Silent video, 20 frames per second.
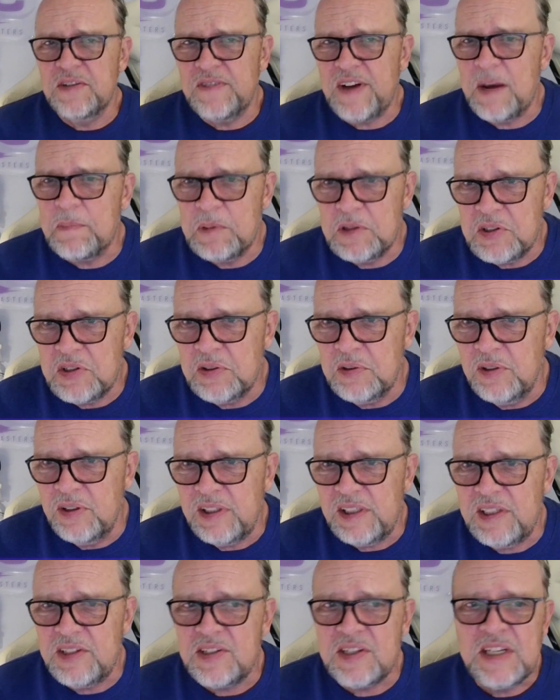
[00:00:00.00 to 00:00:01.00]
of
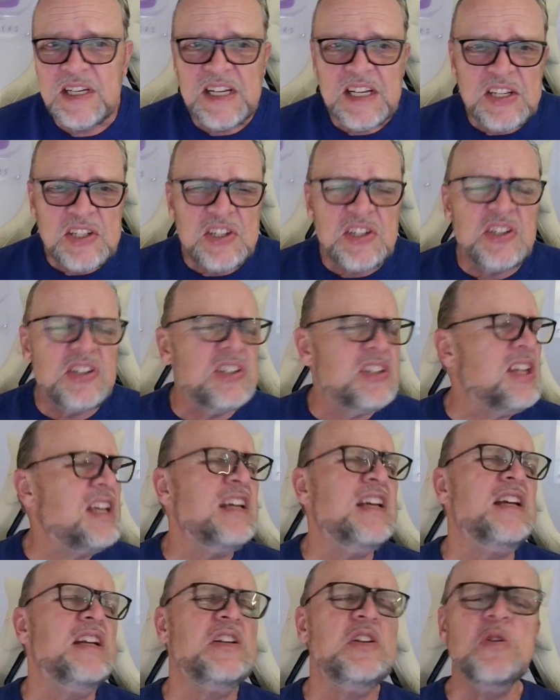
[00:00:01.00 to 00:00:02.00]
opportunities,
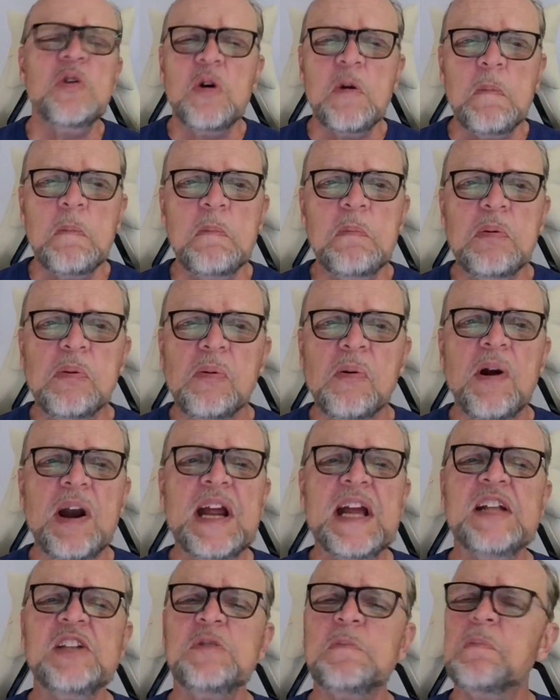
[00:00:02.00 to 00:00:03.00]
singing your
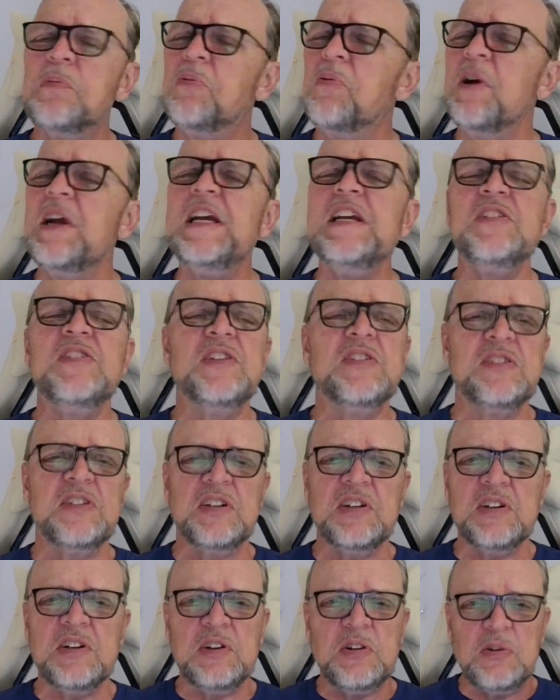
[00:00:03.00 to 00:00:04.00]
brand's praises
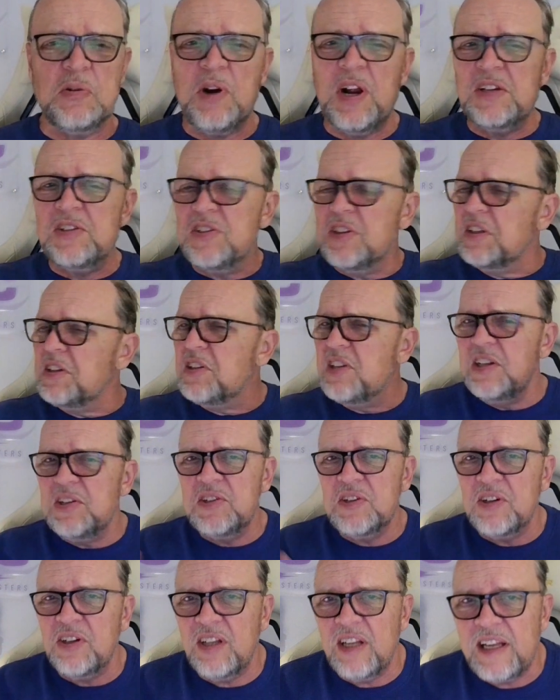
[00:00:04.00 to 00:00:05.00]
across the
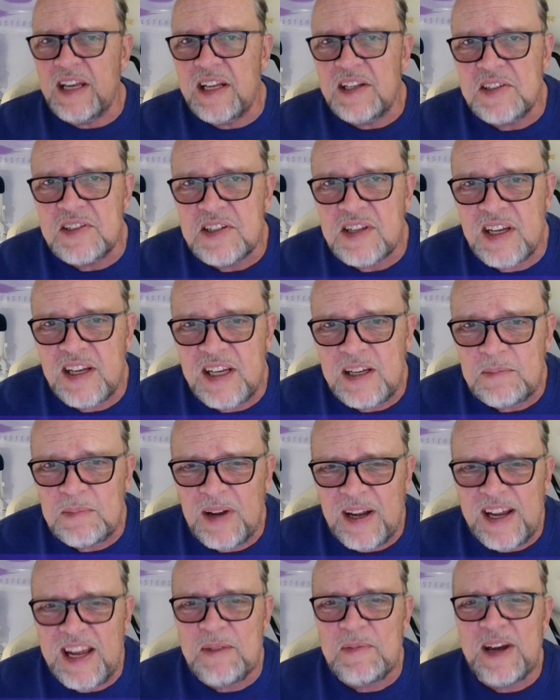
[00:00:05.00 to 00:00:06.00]
digital landscape.
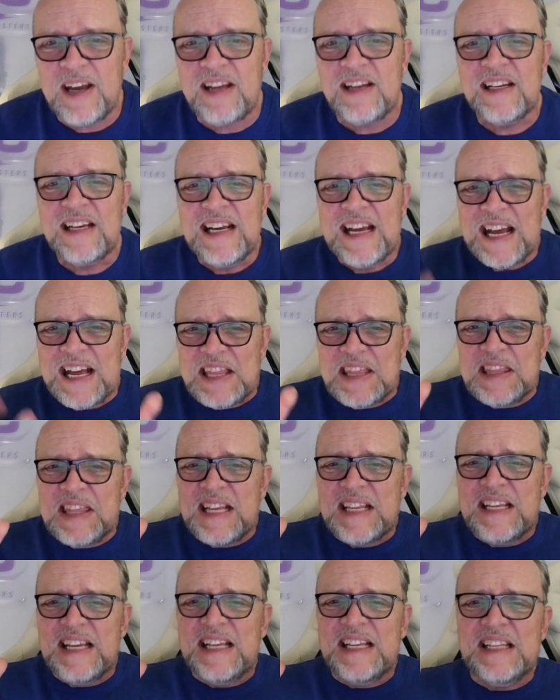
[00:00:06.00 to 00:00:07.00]
Amen.
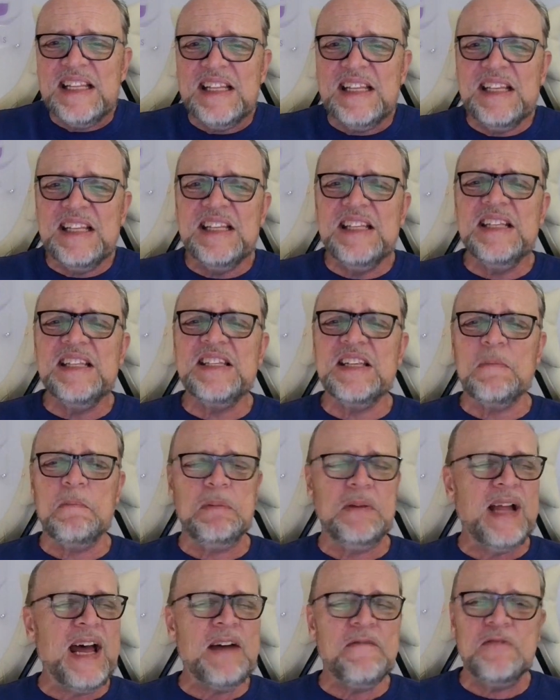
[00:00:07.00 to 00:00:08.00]
This is a
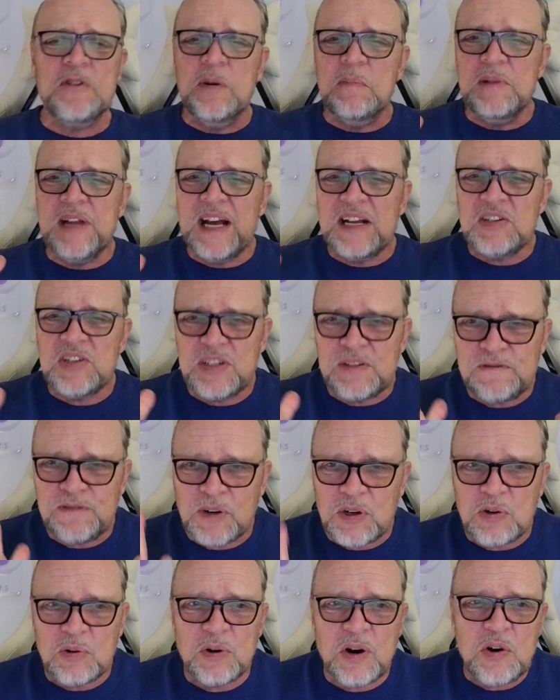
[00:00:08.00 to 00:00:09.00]
platform not just
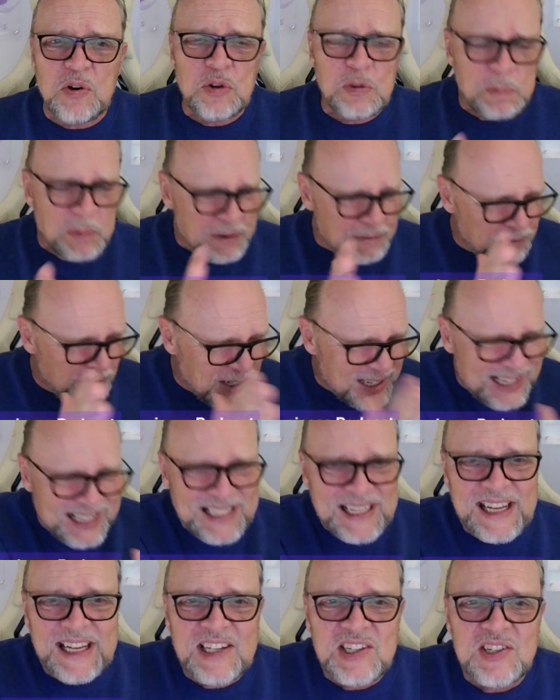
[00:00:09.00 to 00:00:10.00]
for growth, but for
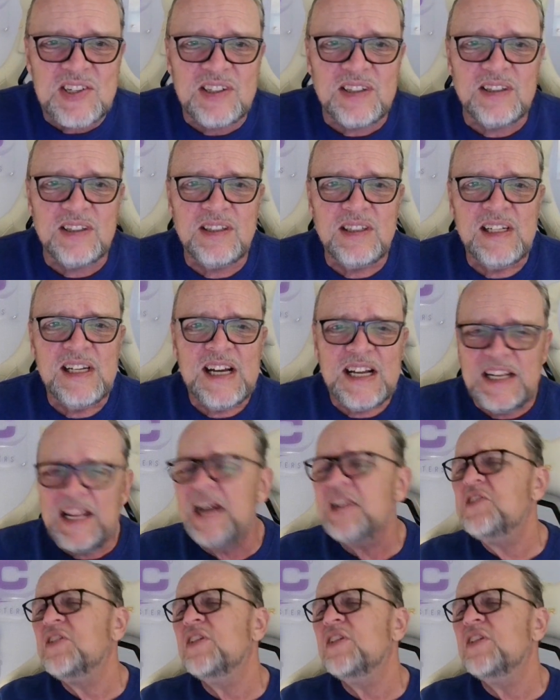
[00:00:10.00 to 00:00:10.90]
connection. Not